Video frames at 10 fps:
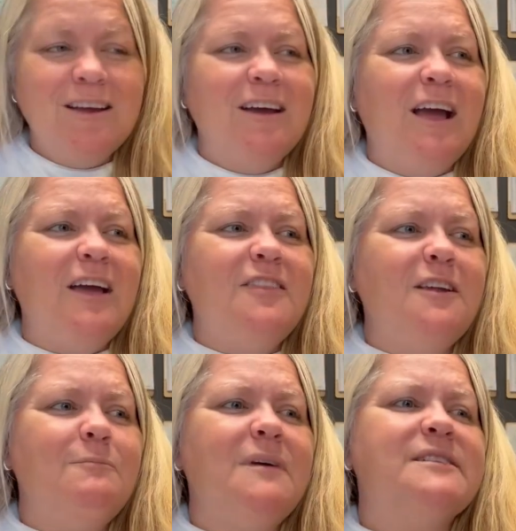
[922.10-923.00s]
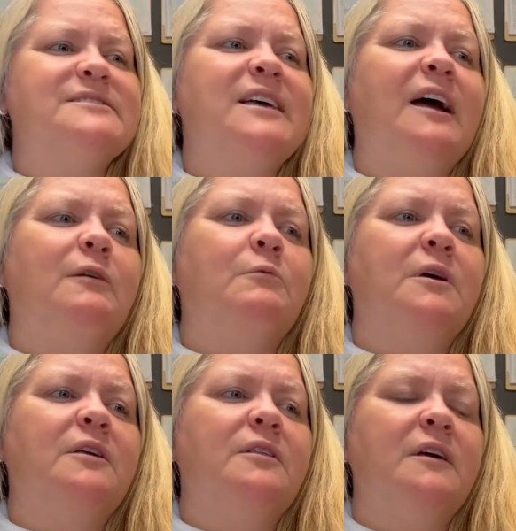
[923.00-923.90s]
and then mix that
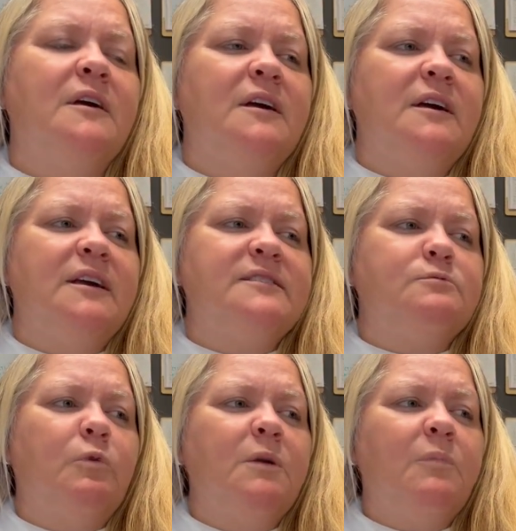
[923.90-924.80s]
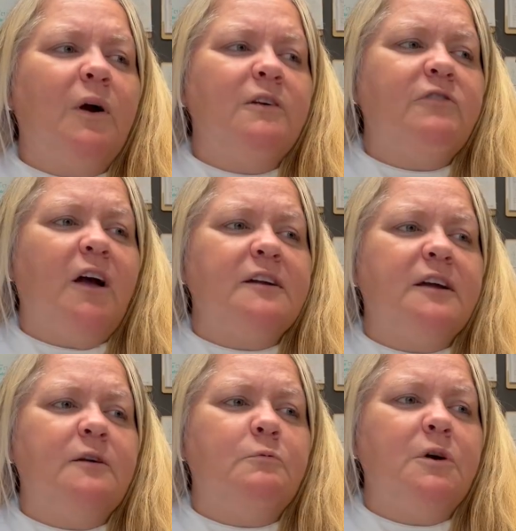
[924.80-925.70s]
with, it's 1 part
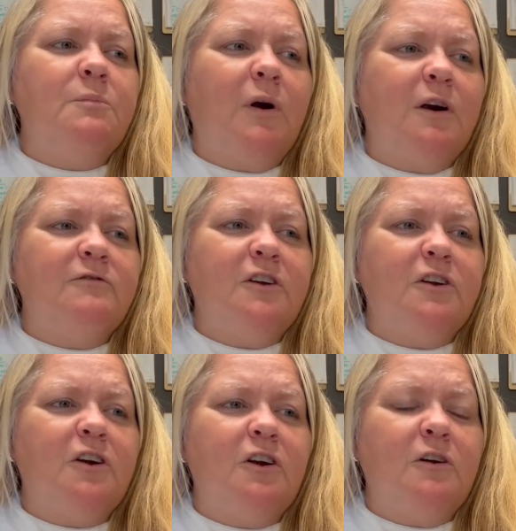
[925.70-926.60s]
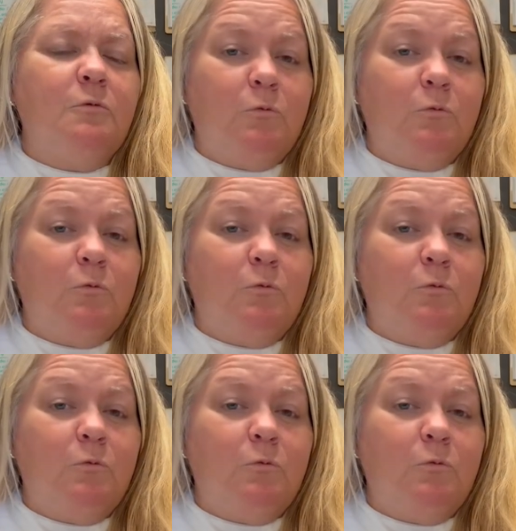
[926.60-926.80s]
vodka, 1 part vinegar,